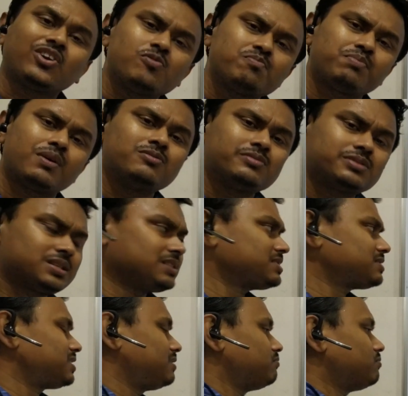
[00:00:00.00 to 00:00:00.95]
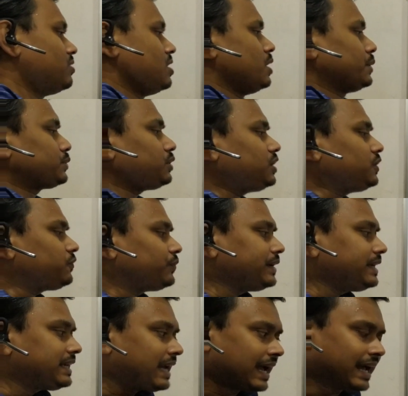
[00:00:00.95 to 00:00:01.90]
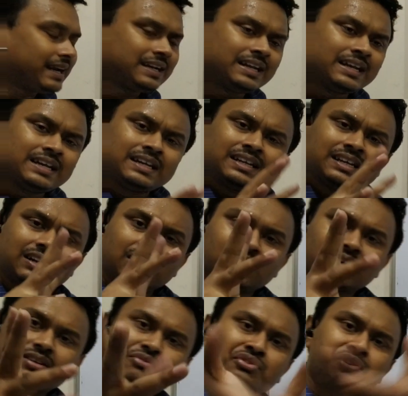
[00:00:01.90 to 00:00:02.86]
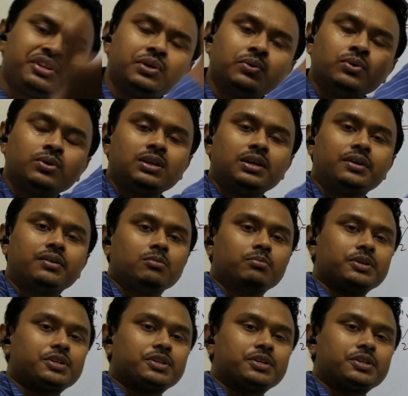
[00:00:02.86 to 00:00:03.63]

compounds are same. So if we can tune a little